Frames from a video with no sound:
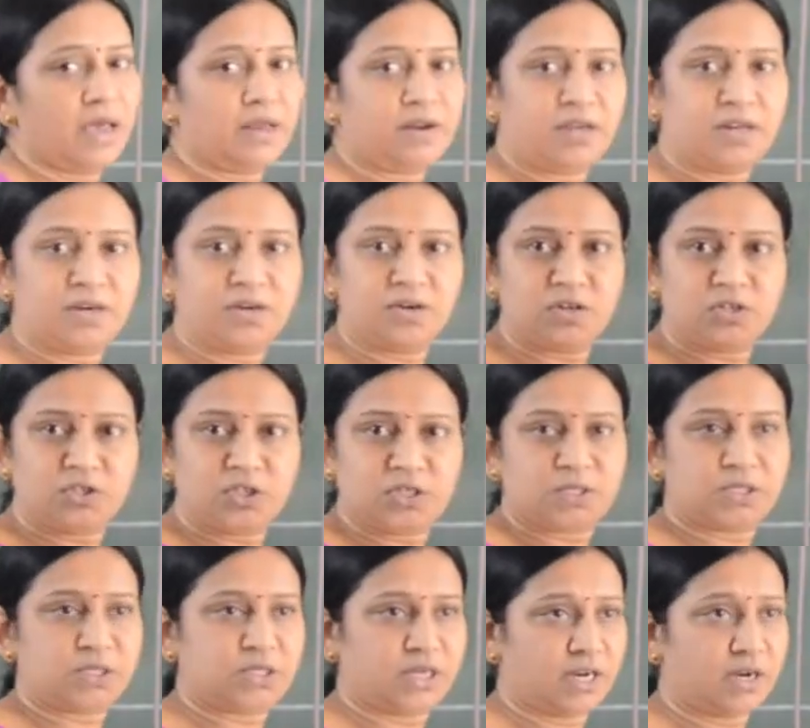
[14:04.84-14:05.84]
energy
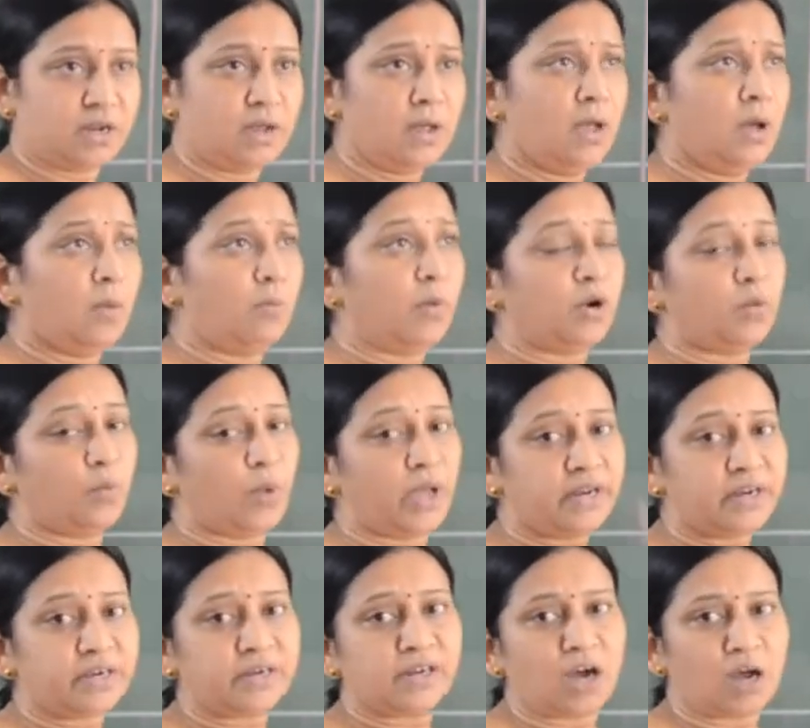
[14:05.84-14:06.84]
state, but
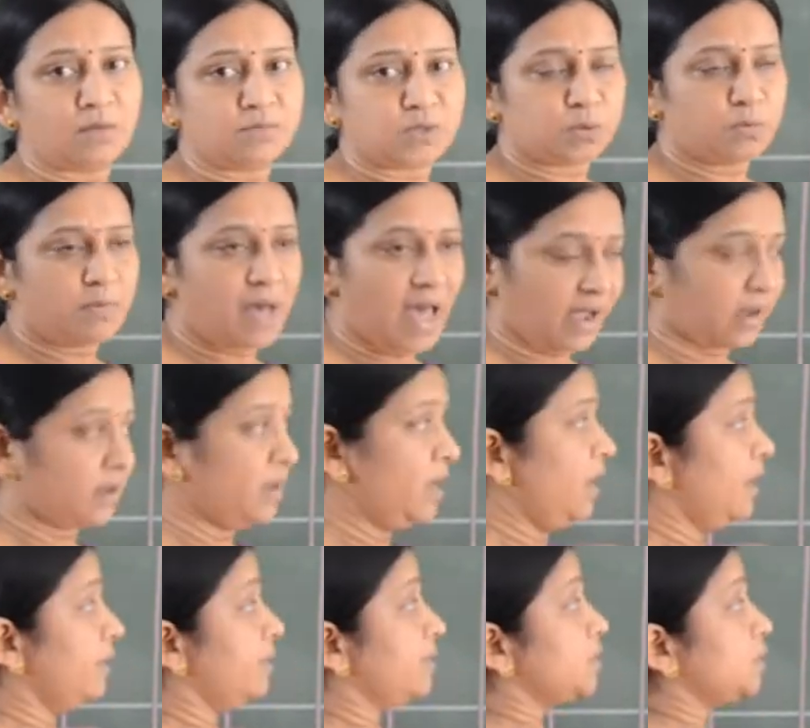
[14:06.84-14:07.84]
when it comes back, it is